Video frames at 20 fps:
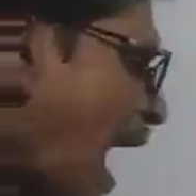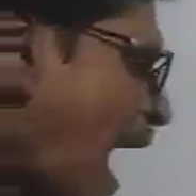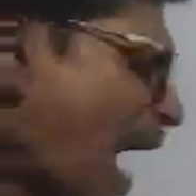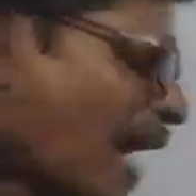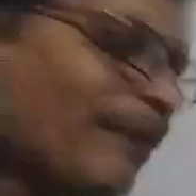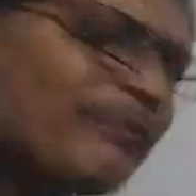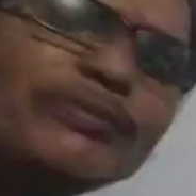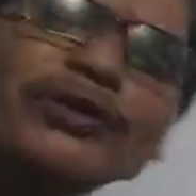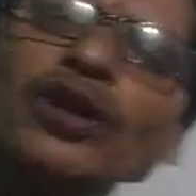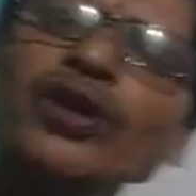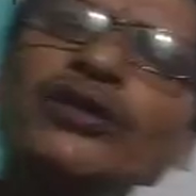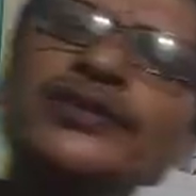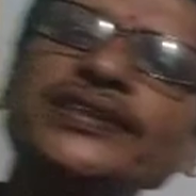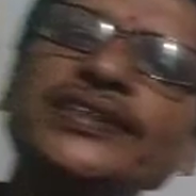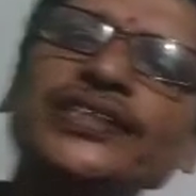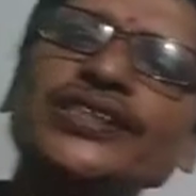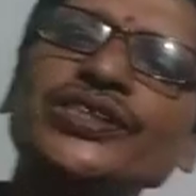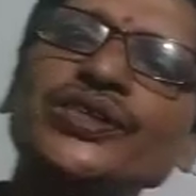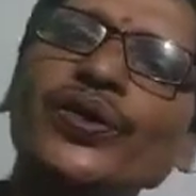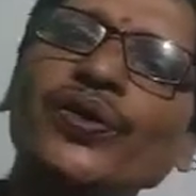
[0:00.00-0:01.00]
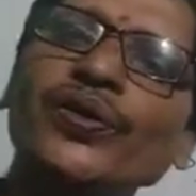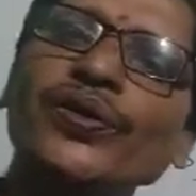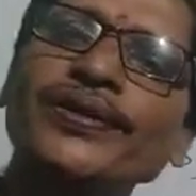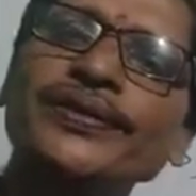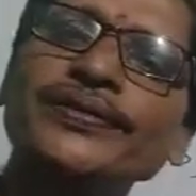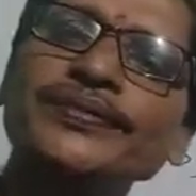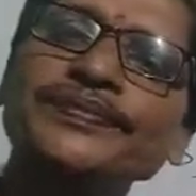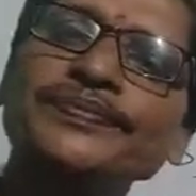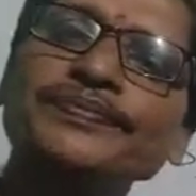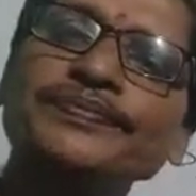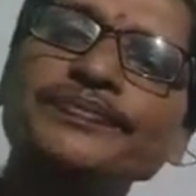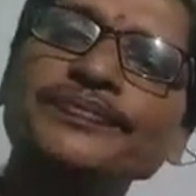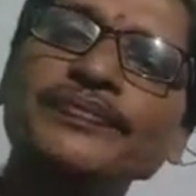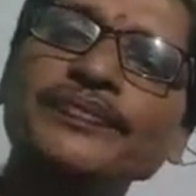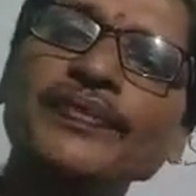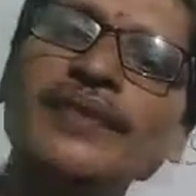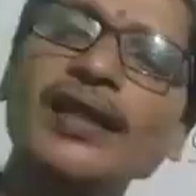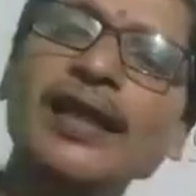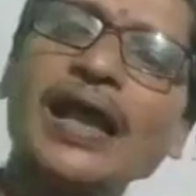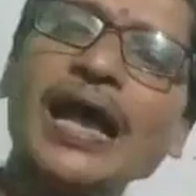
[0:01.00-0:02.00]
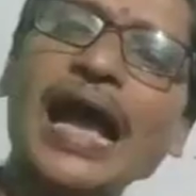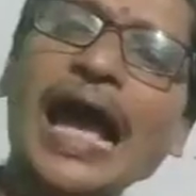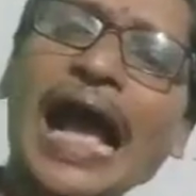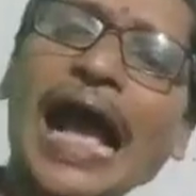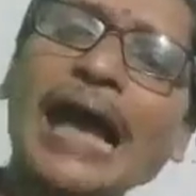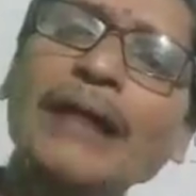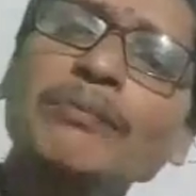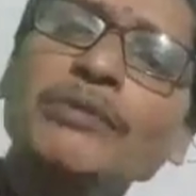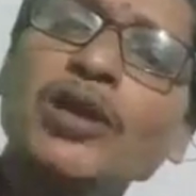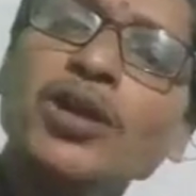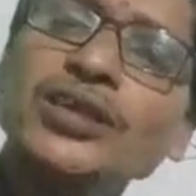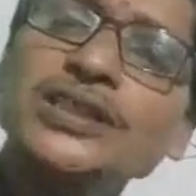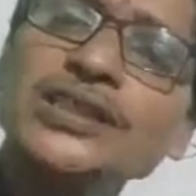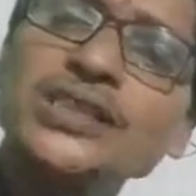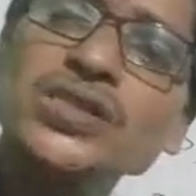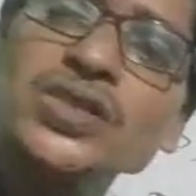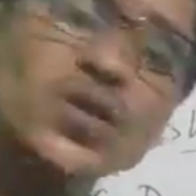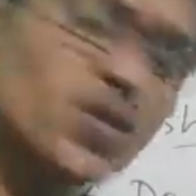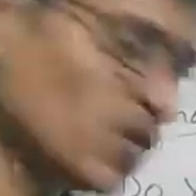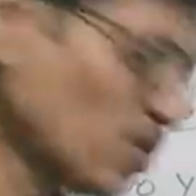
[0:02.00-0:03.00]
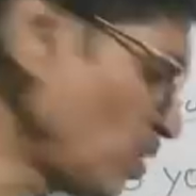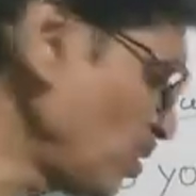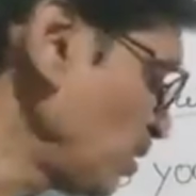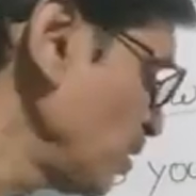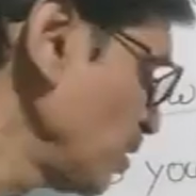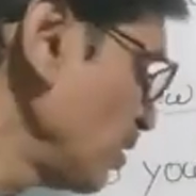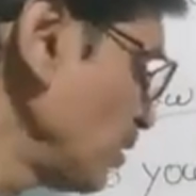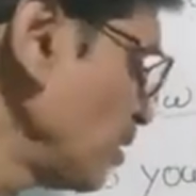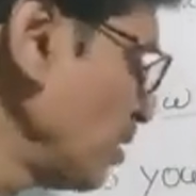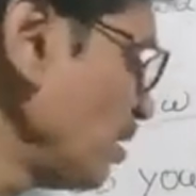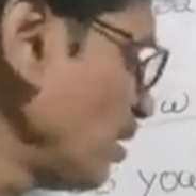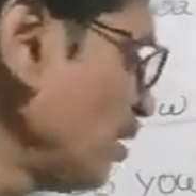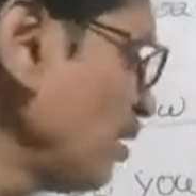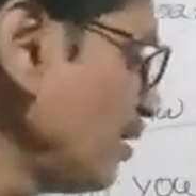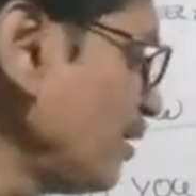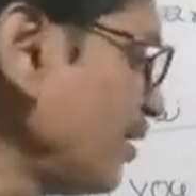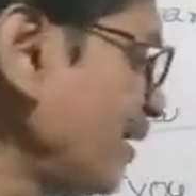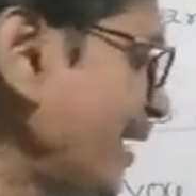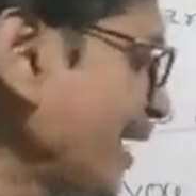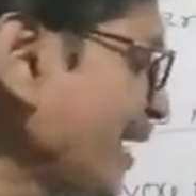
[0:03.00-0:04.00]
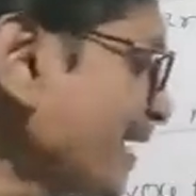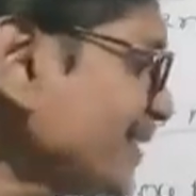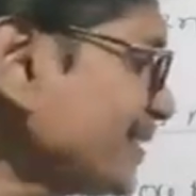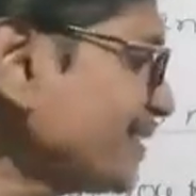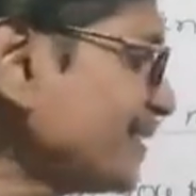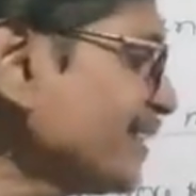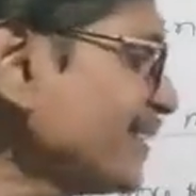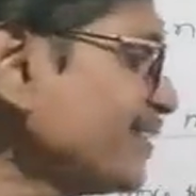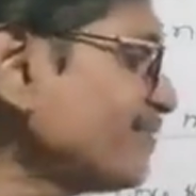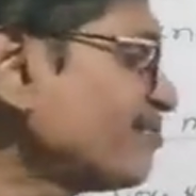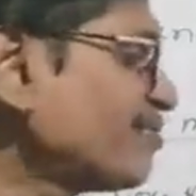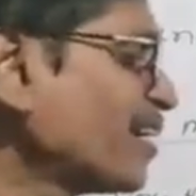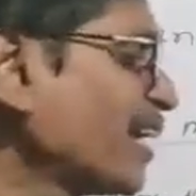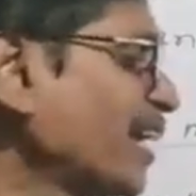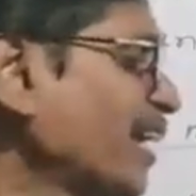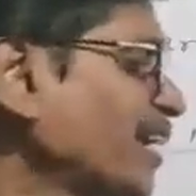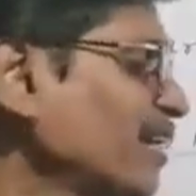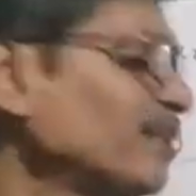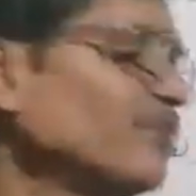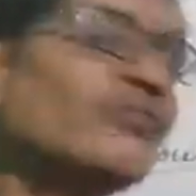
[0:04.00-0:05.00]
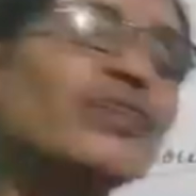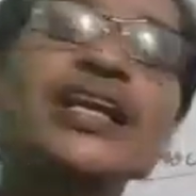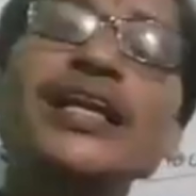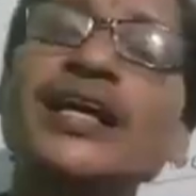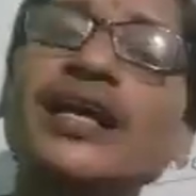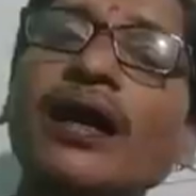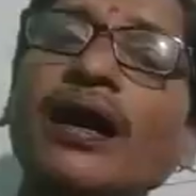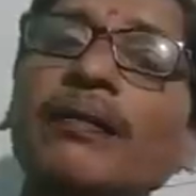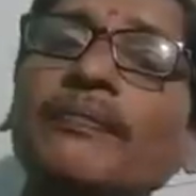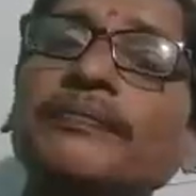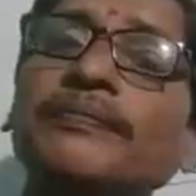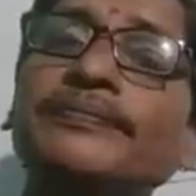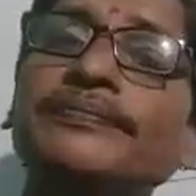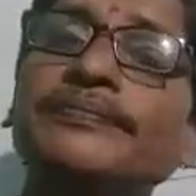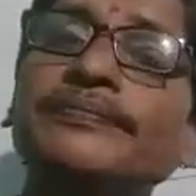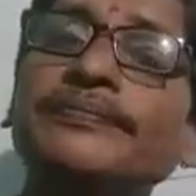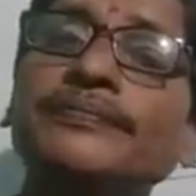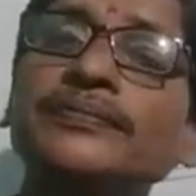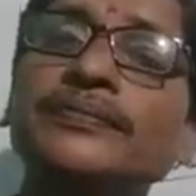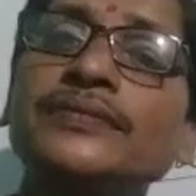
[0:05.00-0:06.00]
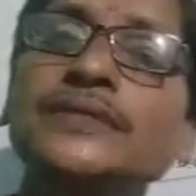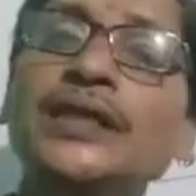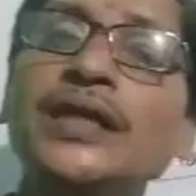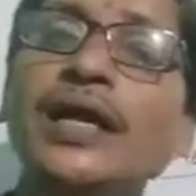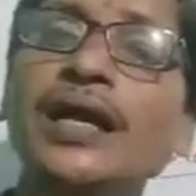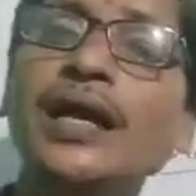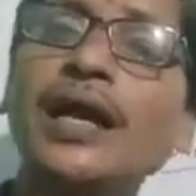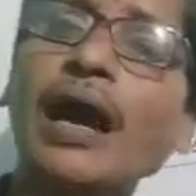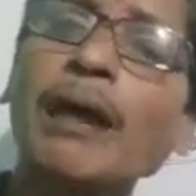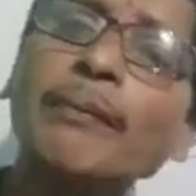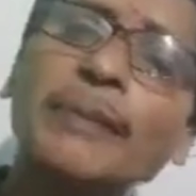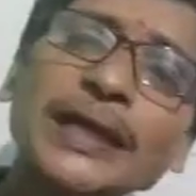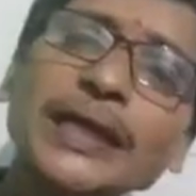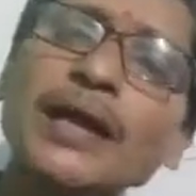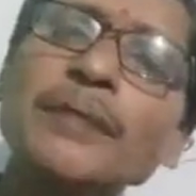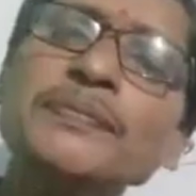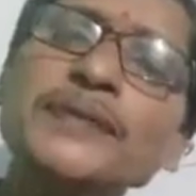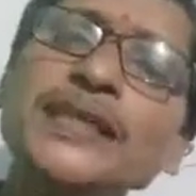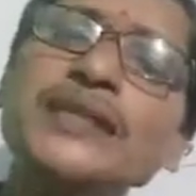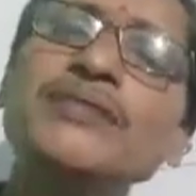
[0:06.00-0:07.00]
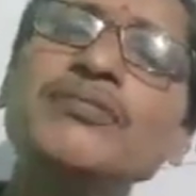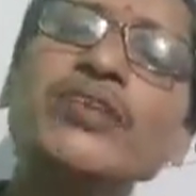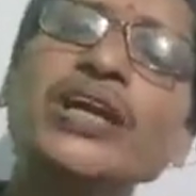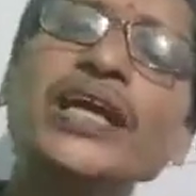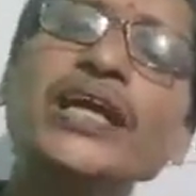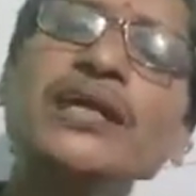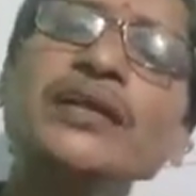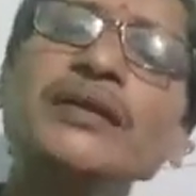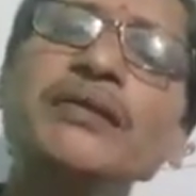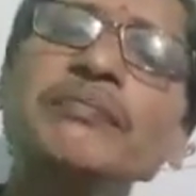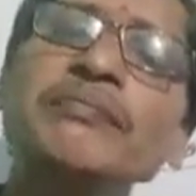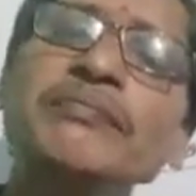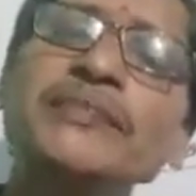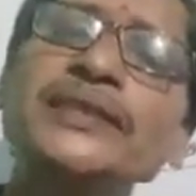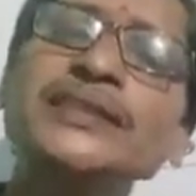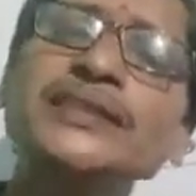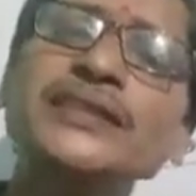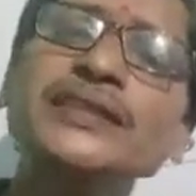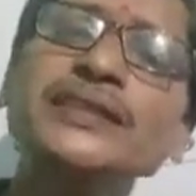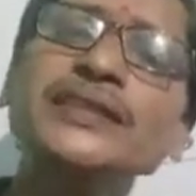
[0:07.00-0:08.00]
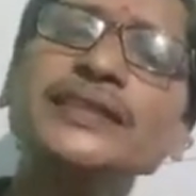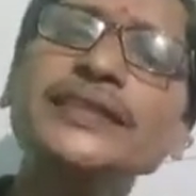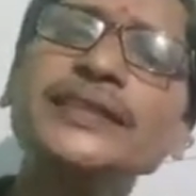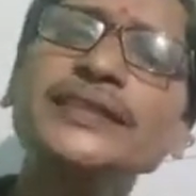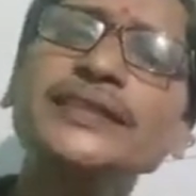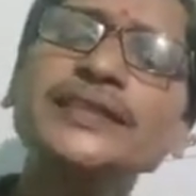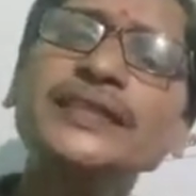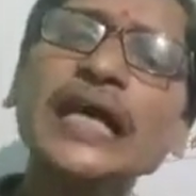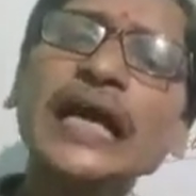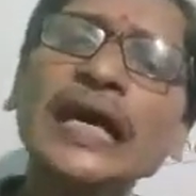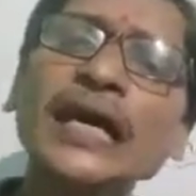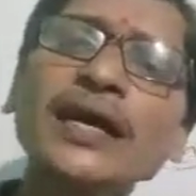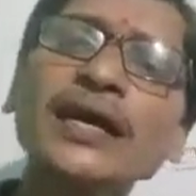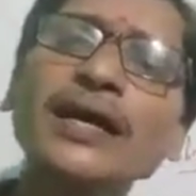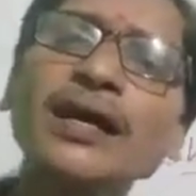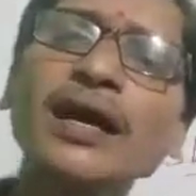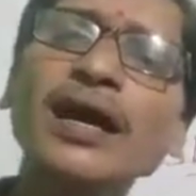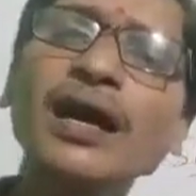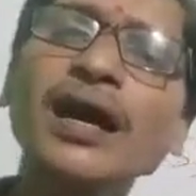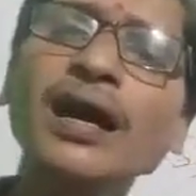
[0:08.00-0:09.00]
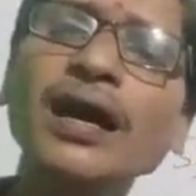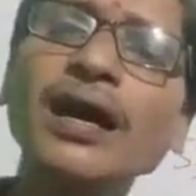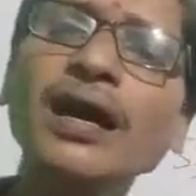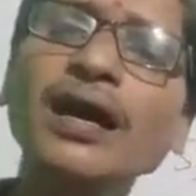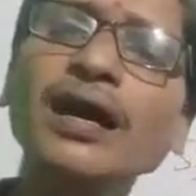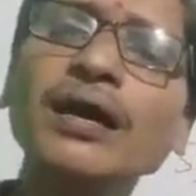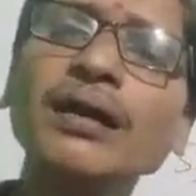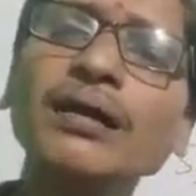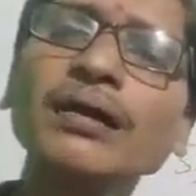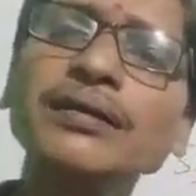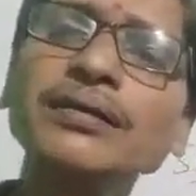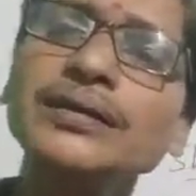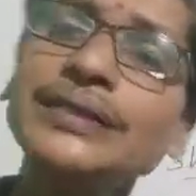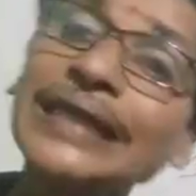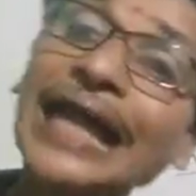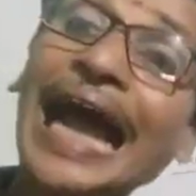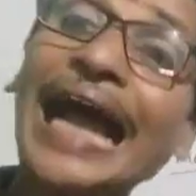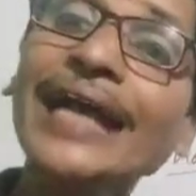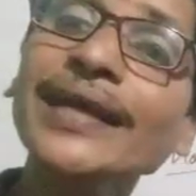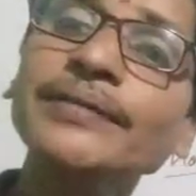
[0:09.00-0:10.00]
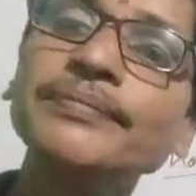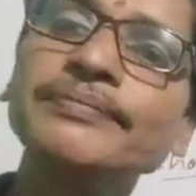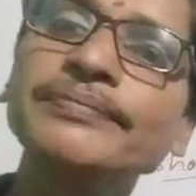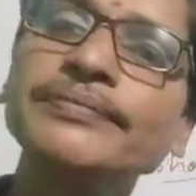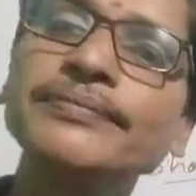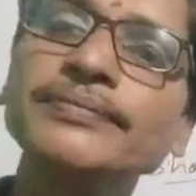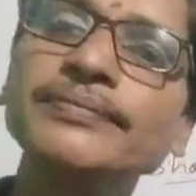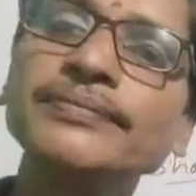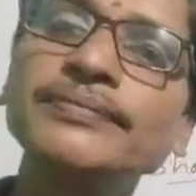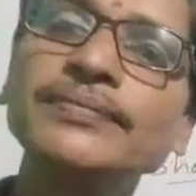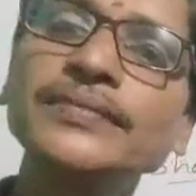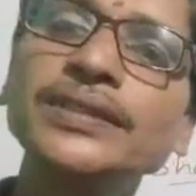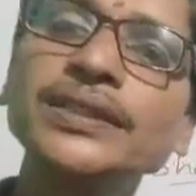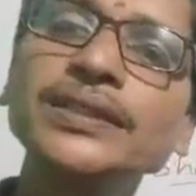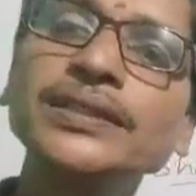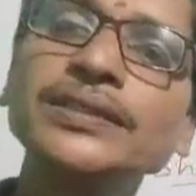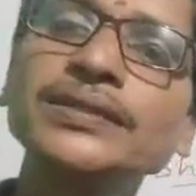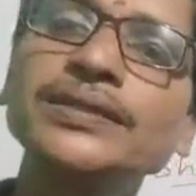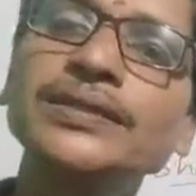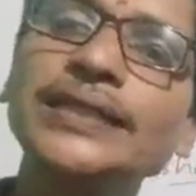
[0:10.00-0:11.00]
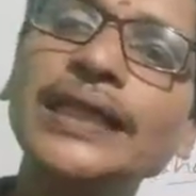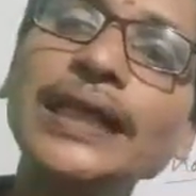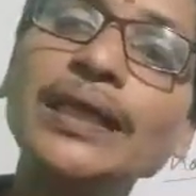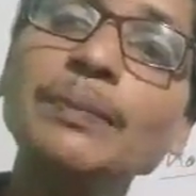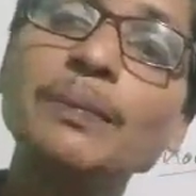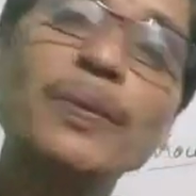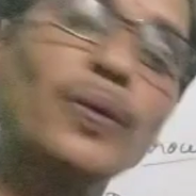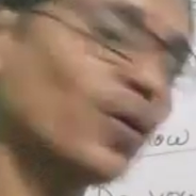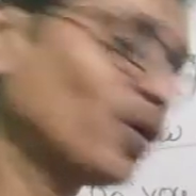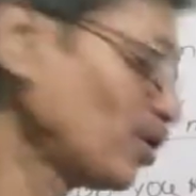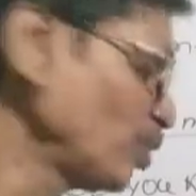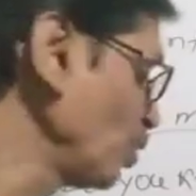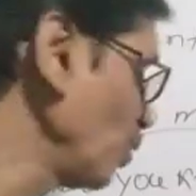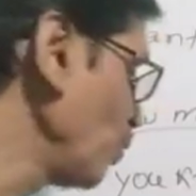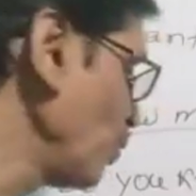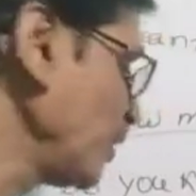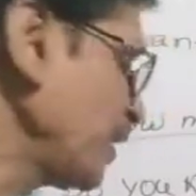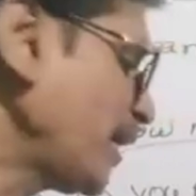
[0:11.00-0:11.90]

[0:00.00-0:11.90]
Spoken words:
am not sure. I am not sure. Dash the train will come. Coming of the train means it is the time. Therefore, we can